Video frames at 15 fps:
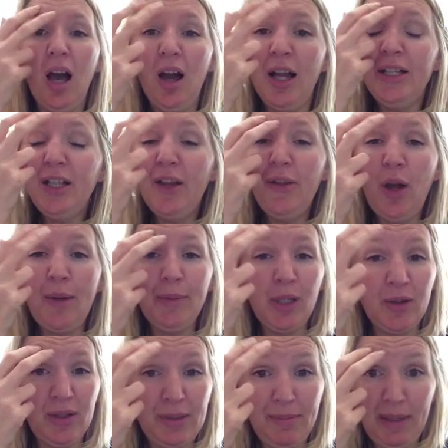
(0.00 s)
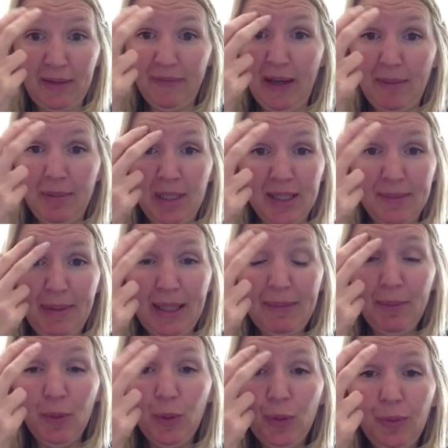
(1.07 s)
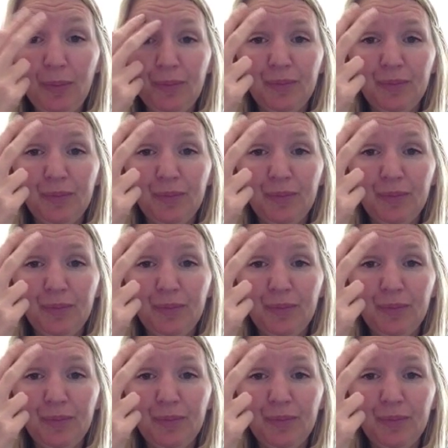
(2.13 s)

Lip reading: I know that I'm going to meet fabulous people,